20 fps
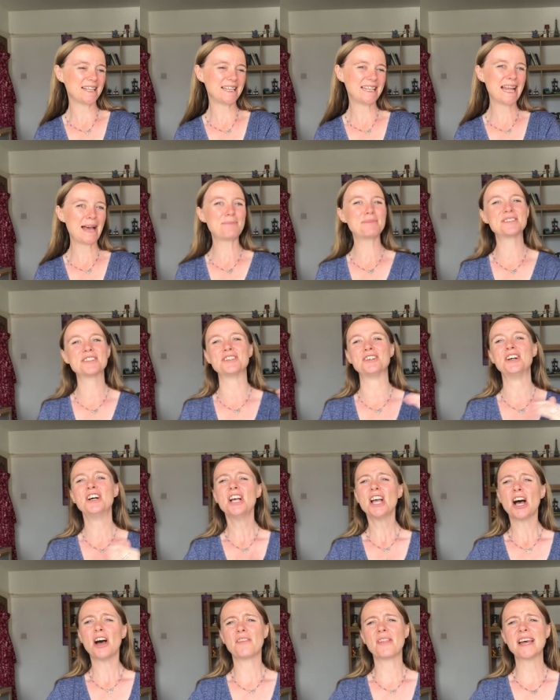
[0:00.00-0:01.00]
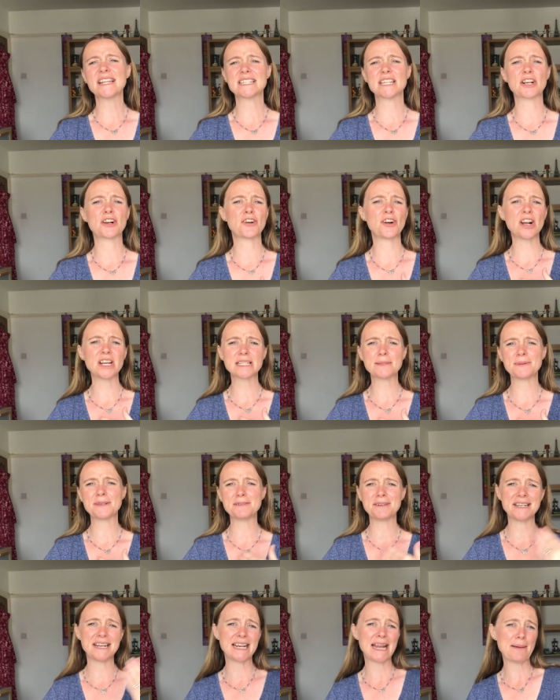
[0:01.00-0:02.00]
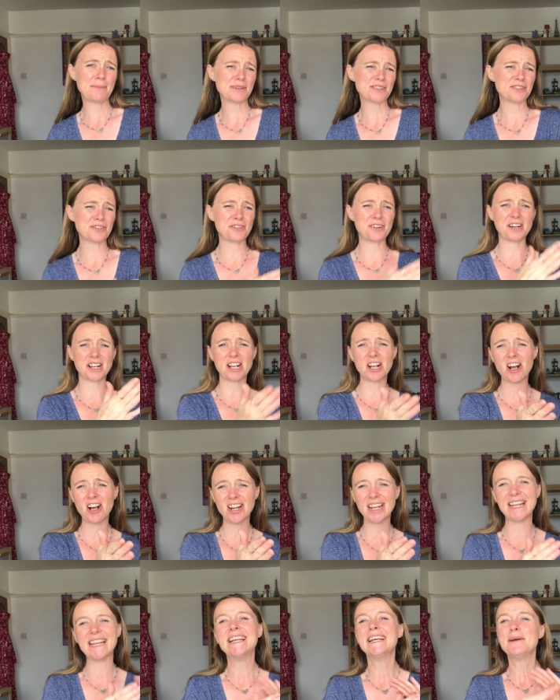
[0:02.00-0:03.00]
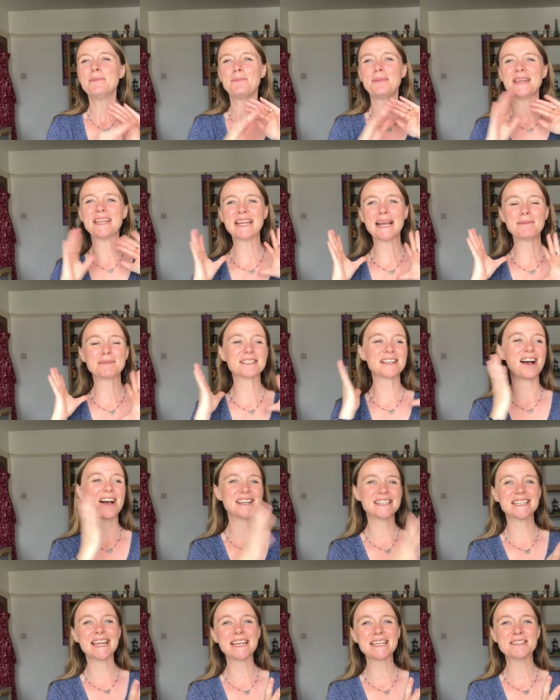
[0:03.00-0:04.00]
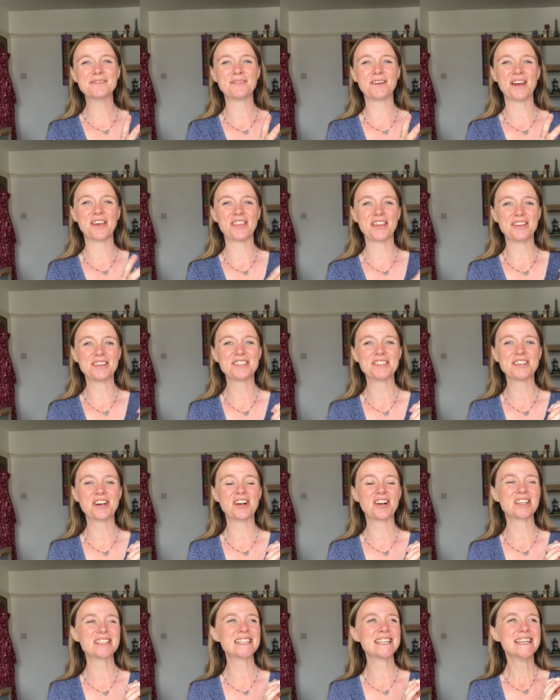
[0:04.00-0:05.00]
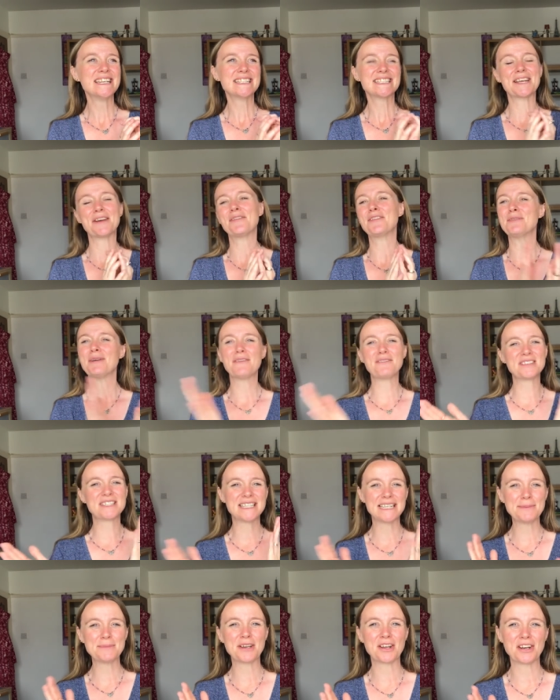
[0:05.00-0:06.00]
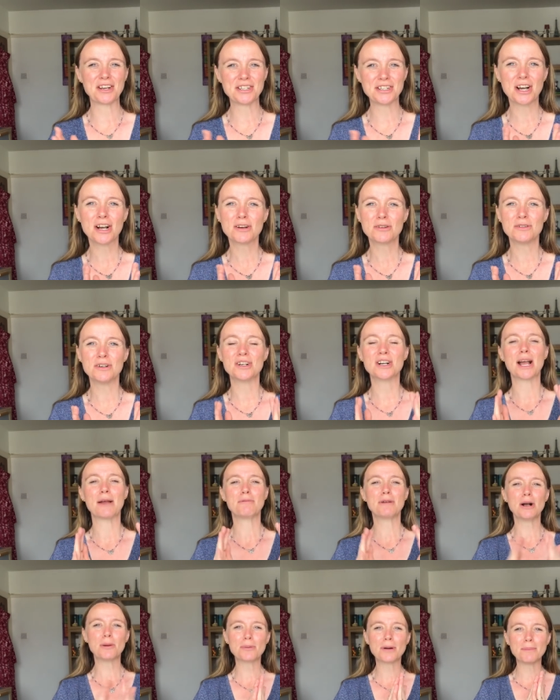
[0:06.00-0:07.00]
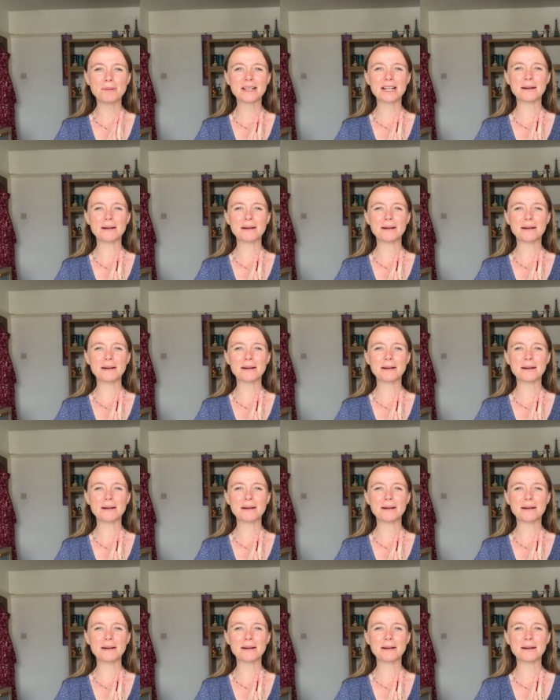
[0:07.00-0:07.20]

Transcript: Labrador. Oh, that's a cross between a Labrador and a Collie, being able to identify those dogs. So if you ever see me on a dog walk, I will probably